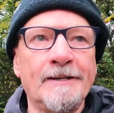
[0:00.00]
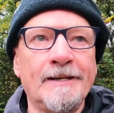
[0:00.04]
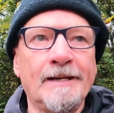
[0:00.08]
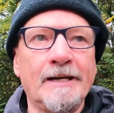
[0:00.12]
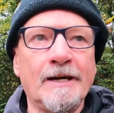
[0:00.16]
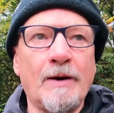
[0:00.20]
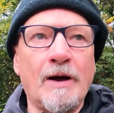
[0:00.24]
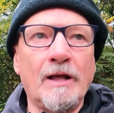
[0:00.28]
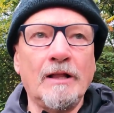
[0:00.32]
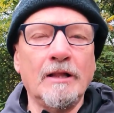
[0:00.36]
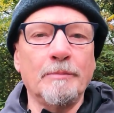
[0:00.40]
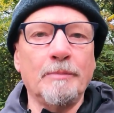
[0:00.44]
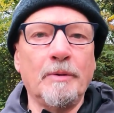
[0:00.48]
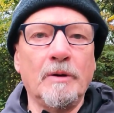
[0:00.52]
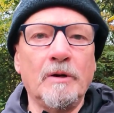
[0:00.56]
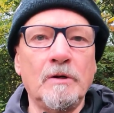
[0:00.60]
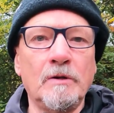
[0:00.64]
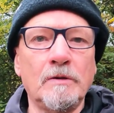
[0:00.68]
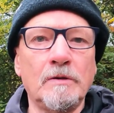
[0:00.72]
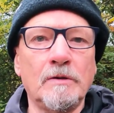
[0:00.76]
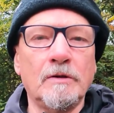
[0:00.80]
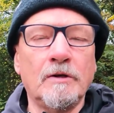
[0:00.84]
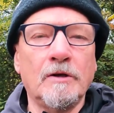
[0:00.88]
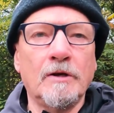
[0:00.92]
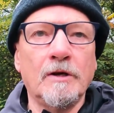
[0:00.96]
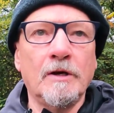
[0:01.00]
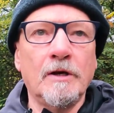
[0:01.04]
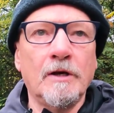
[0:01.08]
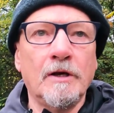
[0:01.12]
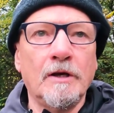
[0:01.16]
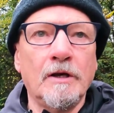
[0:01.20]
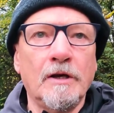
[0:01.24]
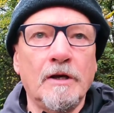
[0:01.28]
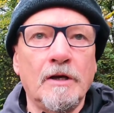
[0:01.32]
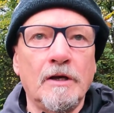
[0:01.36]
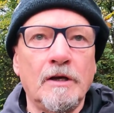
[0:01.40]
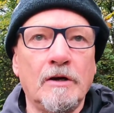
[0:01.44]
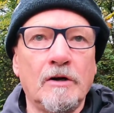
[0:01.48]
Now Albert
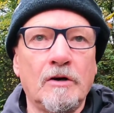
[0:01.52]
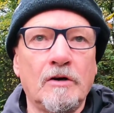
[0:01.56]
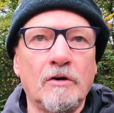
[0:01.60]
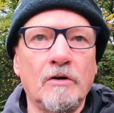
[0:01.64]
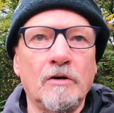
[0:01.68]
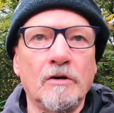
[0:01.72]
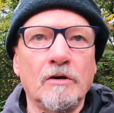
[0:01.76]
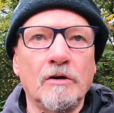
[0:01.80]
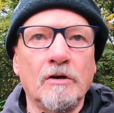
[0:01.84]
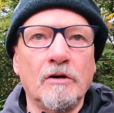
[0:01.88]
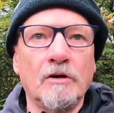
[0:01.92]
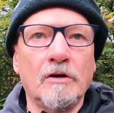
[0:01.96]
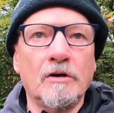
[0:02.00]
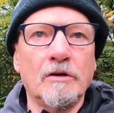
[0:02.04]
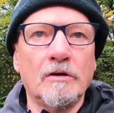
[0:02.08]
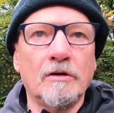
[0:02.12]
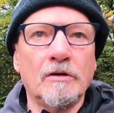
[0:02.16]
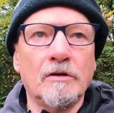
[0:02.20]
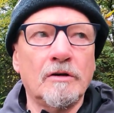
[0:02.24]
hung